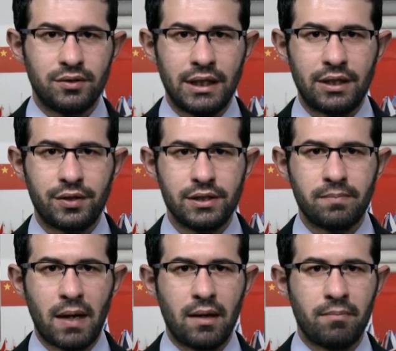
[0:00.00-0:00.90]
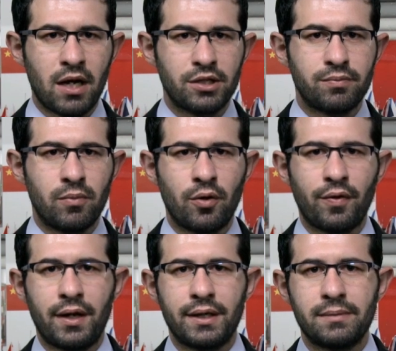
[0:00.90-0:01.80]
decreased by much
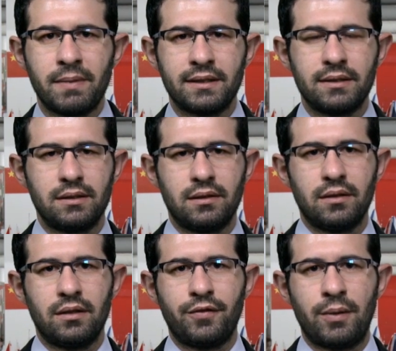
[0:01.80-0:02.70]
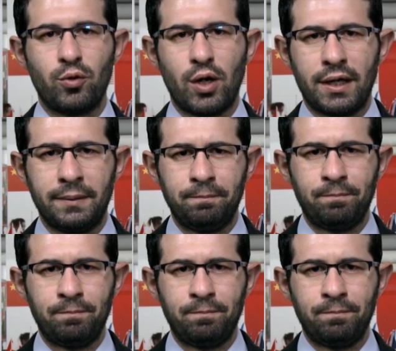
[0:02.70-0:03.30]
more than expected in February.